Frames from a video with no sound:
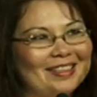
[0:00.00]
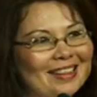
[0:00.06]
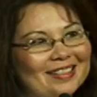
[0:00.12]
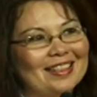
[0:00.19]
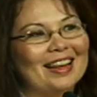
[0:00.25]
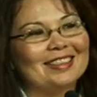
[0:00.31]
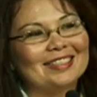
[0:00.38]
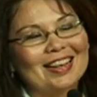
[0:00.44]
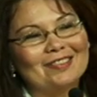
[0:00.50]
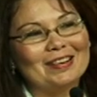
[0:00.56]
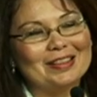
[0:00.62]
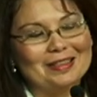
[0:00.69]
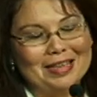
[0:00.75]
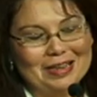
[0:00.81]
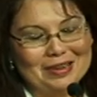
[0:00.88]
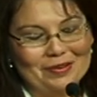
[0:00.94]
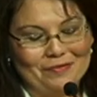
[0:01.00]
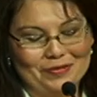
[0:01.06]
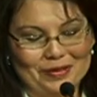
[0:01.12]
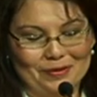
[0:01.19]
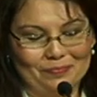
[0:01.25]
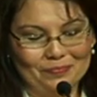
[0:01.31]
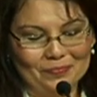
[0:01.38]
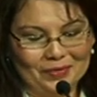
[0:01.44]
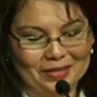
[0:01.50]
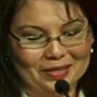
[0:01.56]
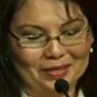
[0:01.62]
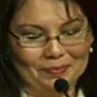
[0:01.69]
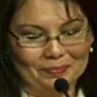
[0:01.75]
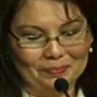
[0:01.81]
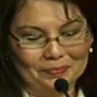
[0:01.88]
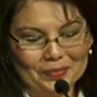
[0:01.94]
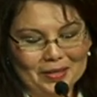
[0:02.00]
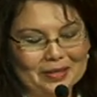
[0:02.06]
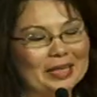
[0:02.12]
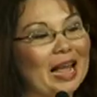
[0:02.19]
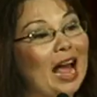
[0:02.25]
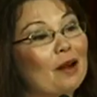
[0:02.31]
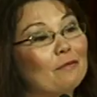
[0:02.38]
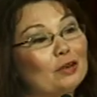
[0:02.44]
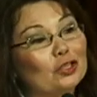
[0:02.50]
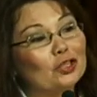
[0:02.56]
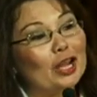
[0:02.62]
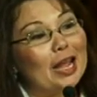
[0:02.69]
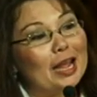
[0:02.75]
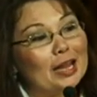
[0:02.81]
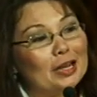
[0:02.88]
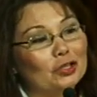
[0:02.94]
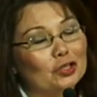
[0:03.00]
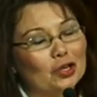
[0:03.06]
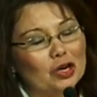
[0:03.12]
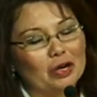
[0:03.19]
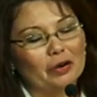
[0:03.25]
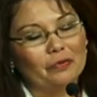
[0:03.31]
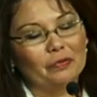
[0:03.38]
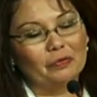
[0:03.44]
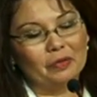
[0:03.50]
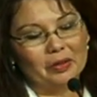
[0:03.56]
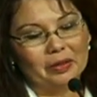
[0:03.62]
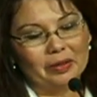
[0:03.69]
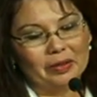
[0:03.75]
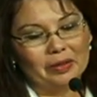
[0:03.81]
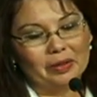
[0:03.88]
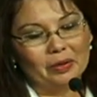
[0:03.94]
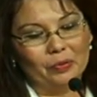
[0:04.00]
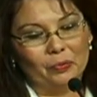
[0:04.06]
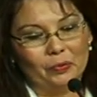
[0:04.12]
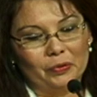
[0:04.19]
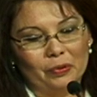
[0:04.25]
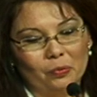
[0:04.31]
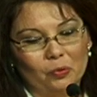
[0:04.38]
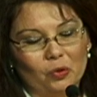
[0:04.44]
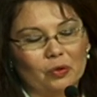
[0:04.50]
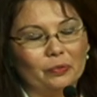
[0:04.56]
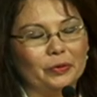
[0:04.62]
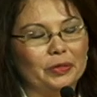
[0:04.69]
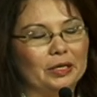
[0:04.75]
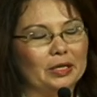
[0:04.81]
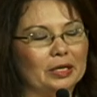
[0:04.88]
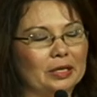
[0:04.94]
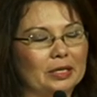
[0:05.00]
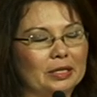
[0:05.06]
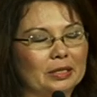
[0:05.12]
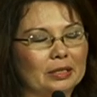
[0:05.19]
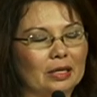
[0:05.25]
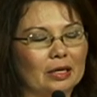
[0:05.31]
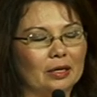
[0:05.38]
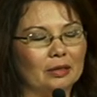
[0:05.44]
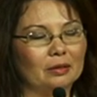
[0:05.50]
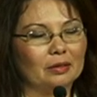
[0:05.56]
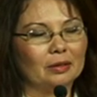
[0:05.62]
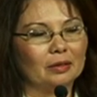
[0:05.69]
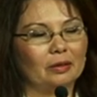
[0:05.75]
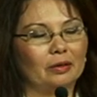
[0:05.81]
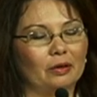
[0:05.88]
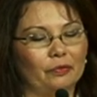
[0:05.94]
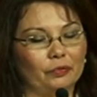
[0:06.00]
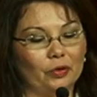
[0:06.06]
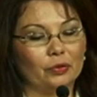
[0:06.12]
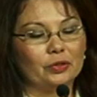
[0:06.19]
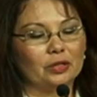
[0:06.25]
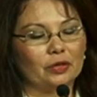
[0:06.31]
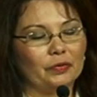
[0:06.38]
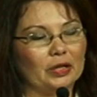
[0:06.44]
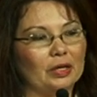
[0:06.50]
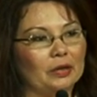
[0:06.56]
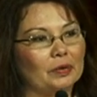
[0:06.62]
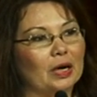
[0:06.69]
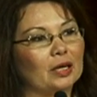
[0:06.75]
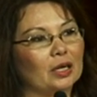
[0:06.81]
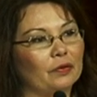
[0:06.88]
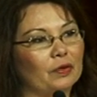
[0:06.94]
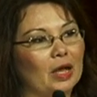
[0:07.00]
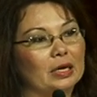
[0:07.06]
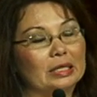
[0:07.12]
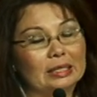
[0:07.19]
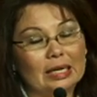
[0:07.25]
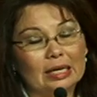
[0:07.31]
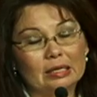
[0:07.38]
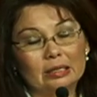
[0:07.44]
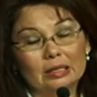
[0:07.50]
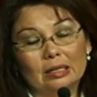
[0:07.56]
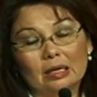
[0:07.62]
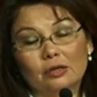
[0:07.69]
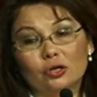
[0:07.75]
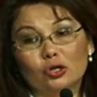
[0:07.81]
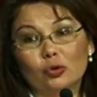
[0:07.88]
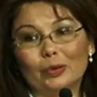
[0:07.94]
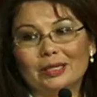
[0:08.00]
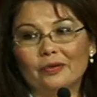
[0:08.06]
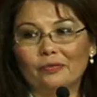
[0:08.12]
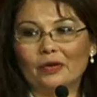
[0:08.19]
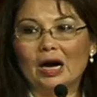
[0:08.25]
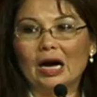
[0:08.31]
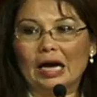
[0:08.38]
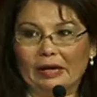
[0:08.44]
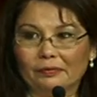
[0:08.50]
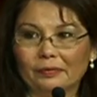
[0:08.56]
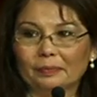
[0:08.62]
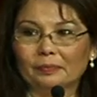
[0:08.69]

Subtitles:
that's how I think of them. The average age of the war wounded is of those serving in Iraq and Afghanistan is under 25.